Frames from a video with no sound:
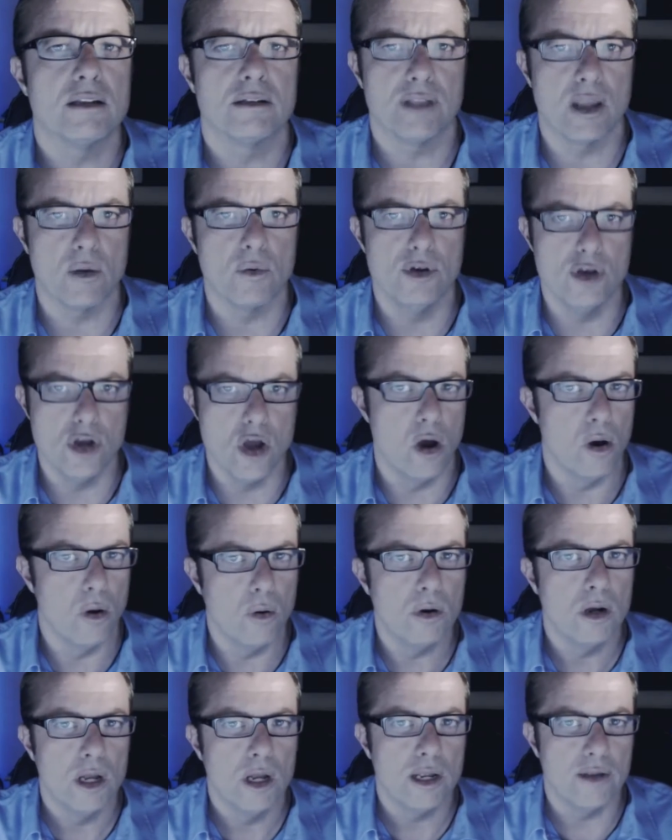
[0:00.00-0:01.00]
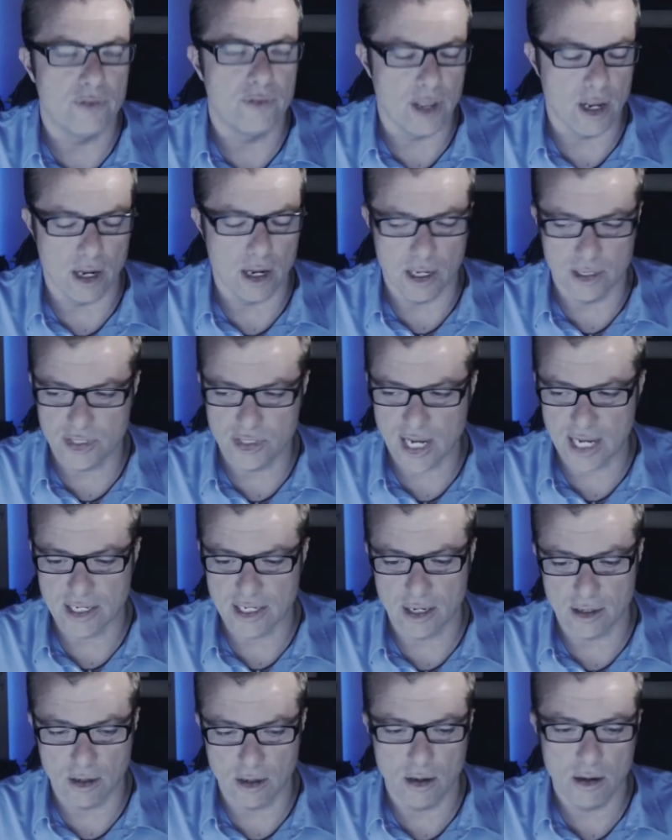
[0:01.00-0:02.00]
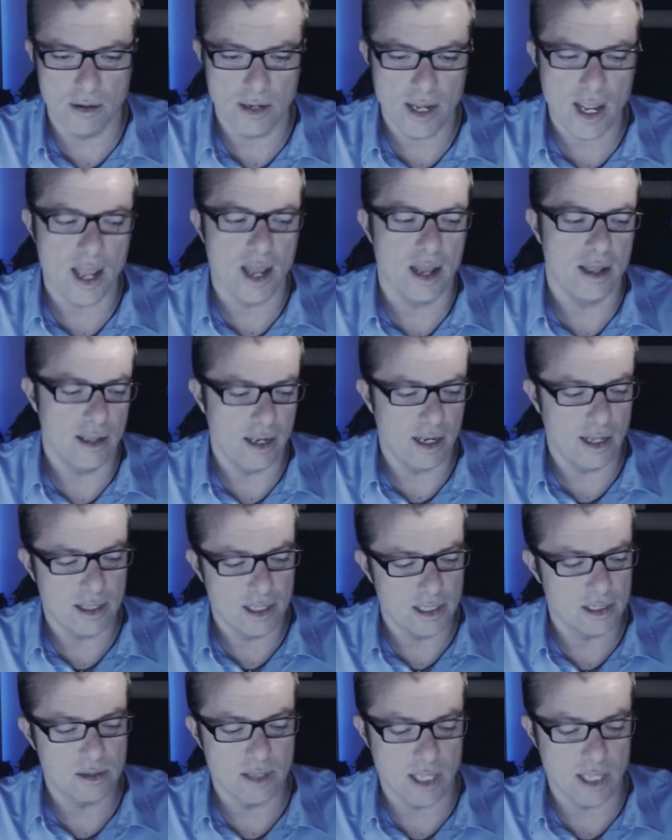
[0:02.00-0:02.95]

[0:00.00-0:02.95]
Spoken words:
they would know if they sat down and go, oh yeah,